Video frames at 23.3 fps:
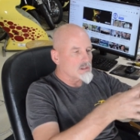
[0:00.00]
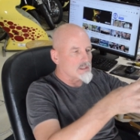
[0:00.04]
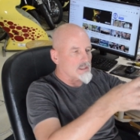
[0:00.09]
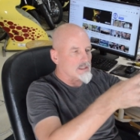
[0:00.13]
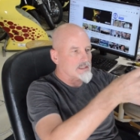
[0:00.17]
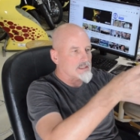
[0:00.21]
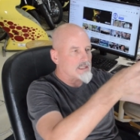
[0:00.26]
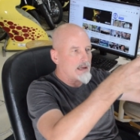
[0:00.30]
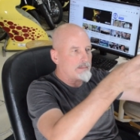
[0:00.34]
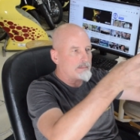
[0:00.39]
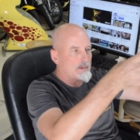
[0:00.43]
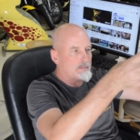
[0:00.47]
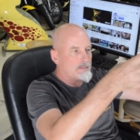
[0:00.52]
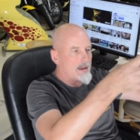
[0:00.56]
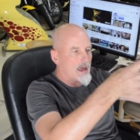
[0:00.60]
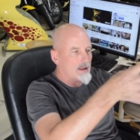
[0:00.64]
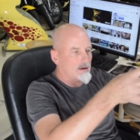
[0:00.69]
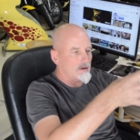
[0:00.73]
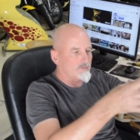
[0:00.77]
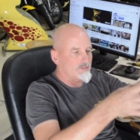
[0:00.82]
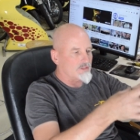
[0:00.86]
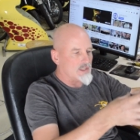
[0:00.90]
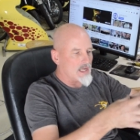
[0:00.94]
the same
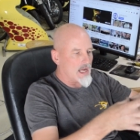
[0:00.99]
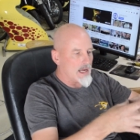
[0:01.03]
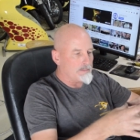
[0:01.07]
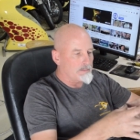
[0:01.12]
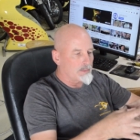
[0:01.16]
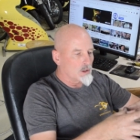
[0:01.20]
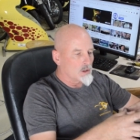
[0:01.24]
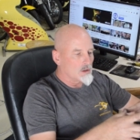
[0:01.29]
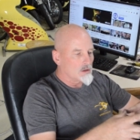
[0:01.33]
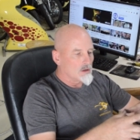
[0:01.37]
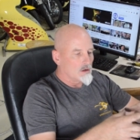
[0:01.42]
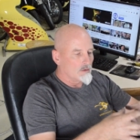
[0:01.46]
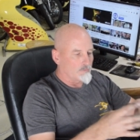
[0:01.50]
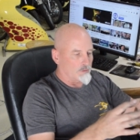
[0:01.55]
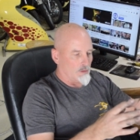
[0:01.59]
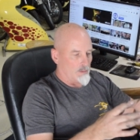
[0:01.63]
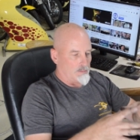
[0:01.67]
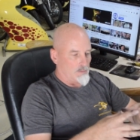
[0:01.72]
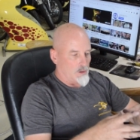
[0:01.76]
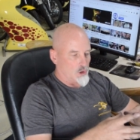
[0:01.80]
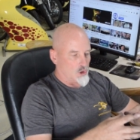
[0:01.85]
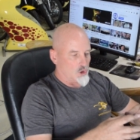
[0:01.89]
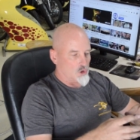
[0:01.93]
amount of taper from the